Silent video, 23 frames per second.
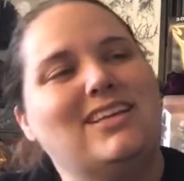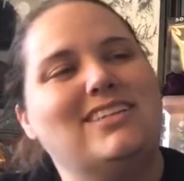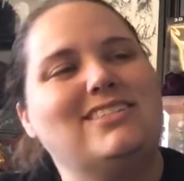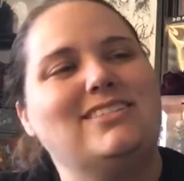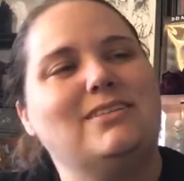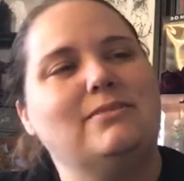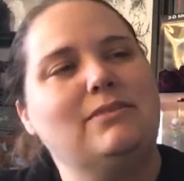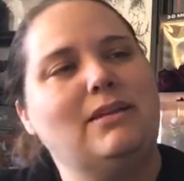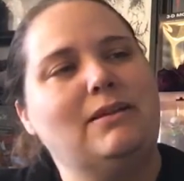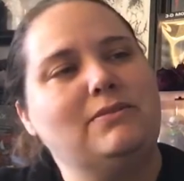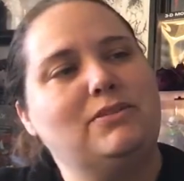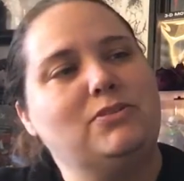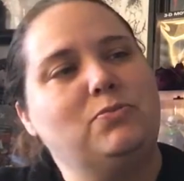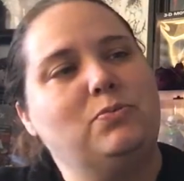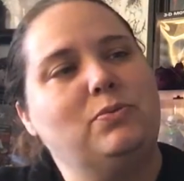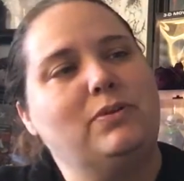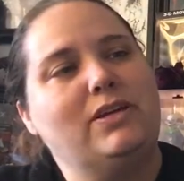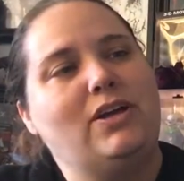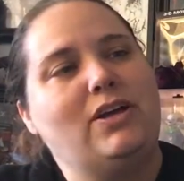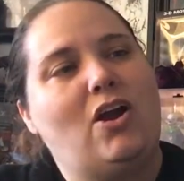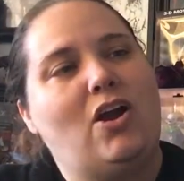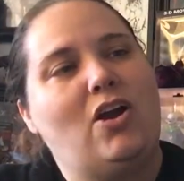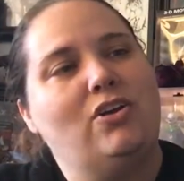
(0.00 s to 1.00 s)
Sometimes it's
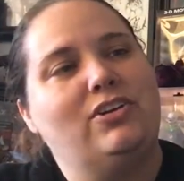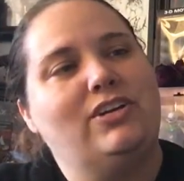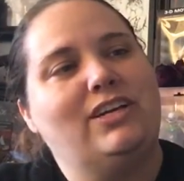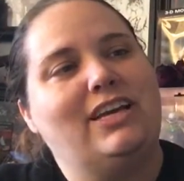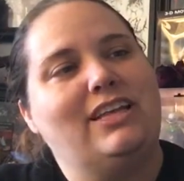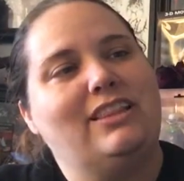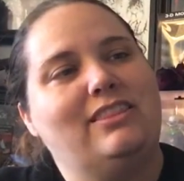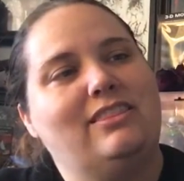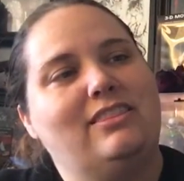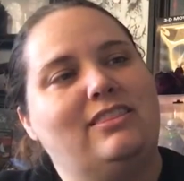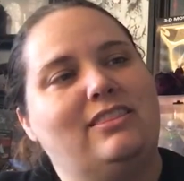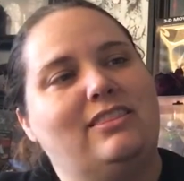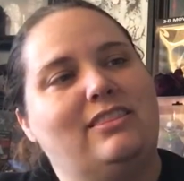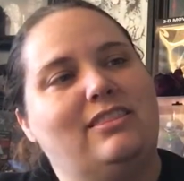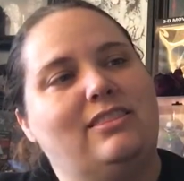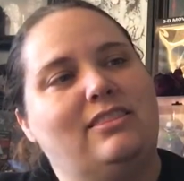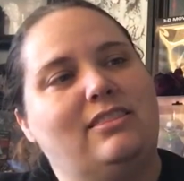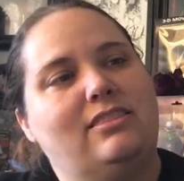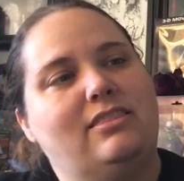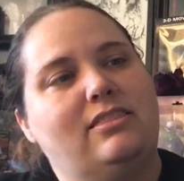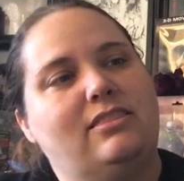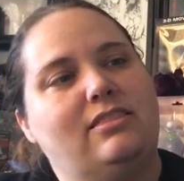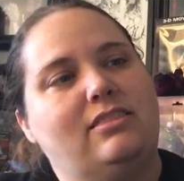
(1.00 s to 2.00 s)
really hard to get
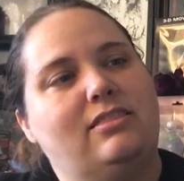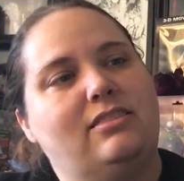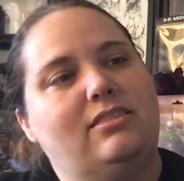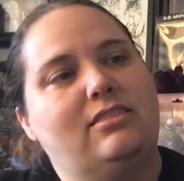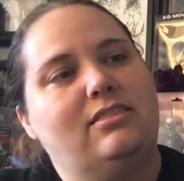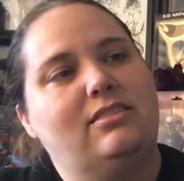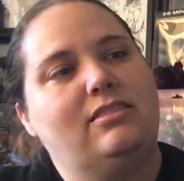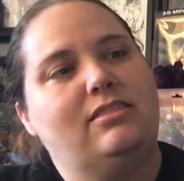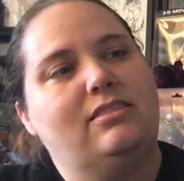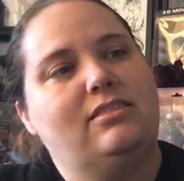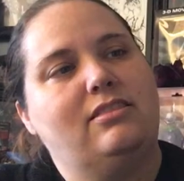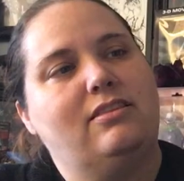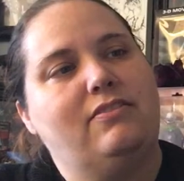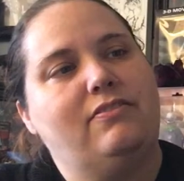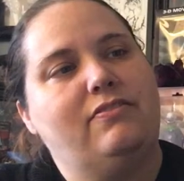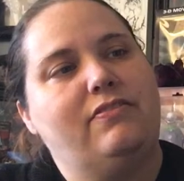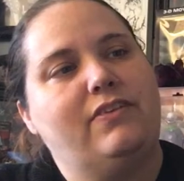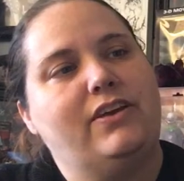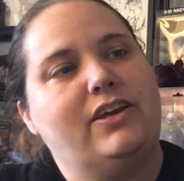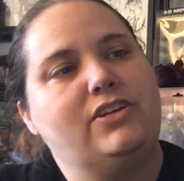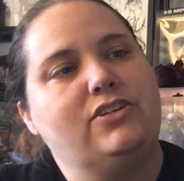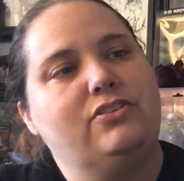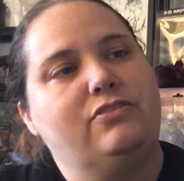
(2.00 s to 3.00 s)
the
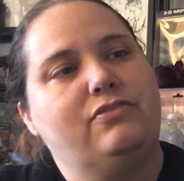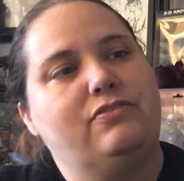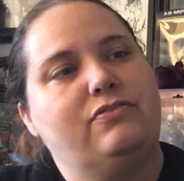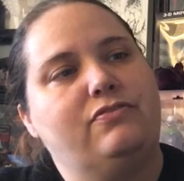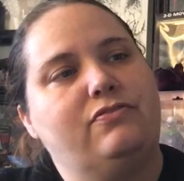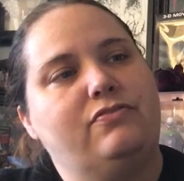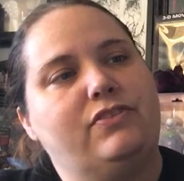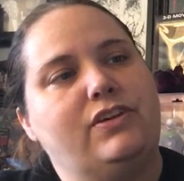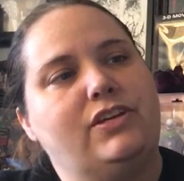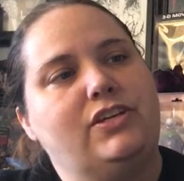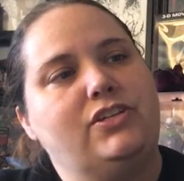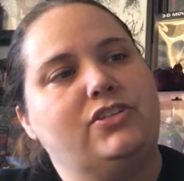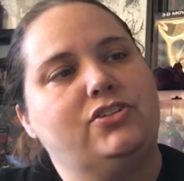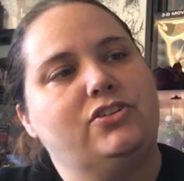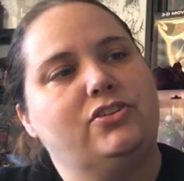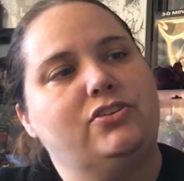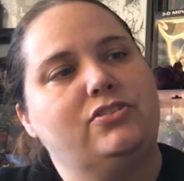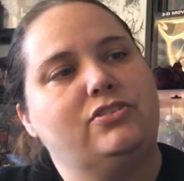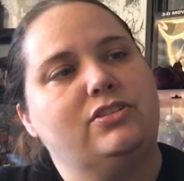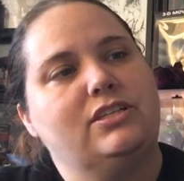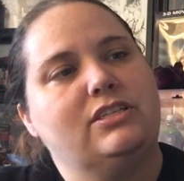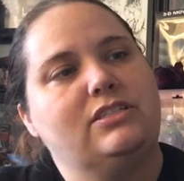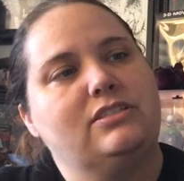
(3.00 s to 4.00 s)
facial
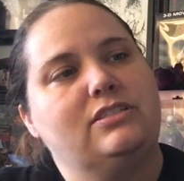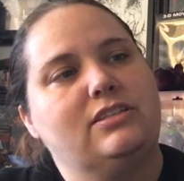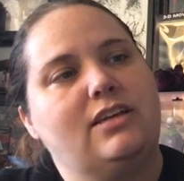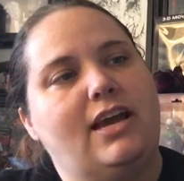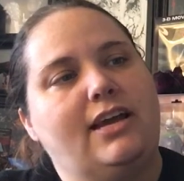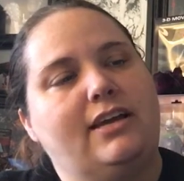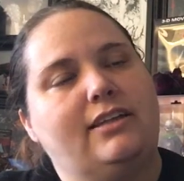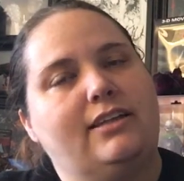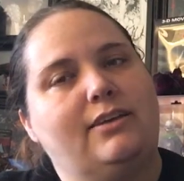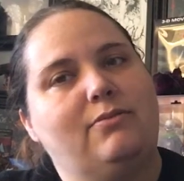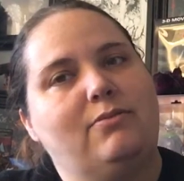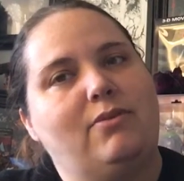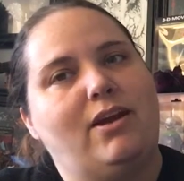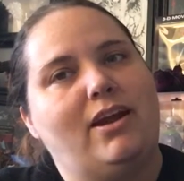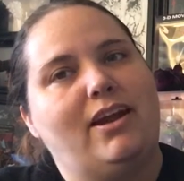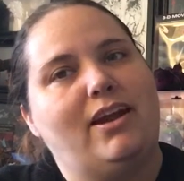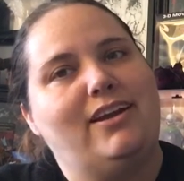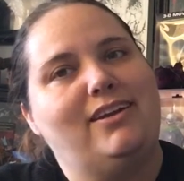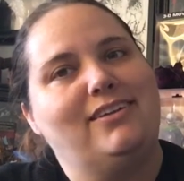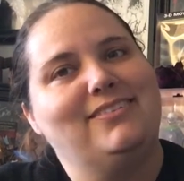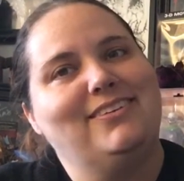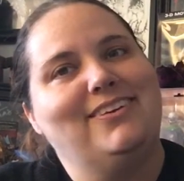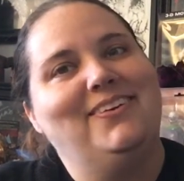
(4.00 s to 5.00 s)
features exactly
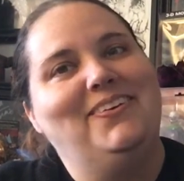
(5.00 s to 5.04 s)
right.